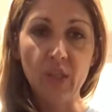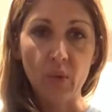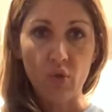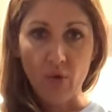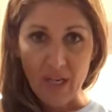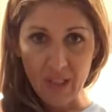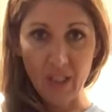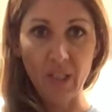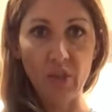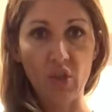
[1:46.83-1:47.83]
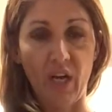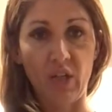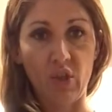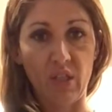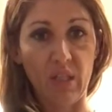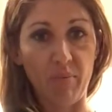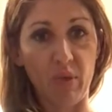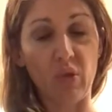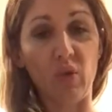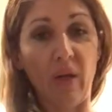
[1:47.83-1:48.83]
to address these changes in the
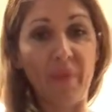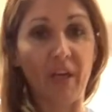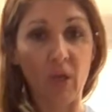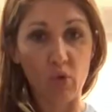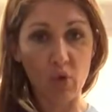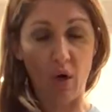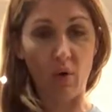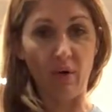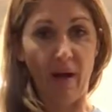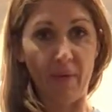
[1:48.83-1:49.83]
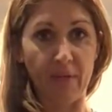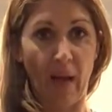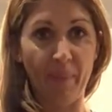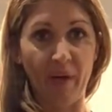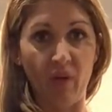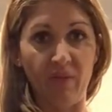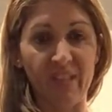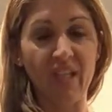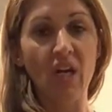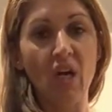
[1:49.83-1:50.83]
muscles and the control around our
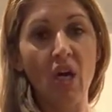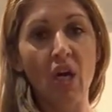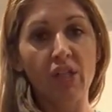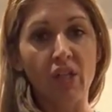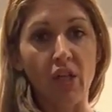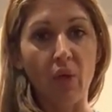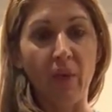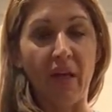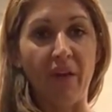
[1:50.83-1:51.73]
pelvis so that we can